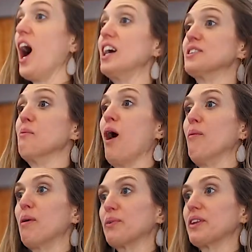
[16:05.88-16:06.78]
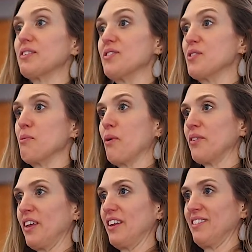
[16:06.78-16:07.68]
as a mom, I would listen to more
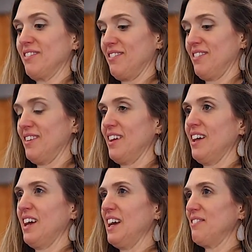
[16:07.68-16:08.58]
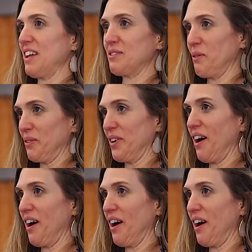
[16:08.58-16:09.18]
than. Okay. If that's what we're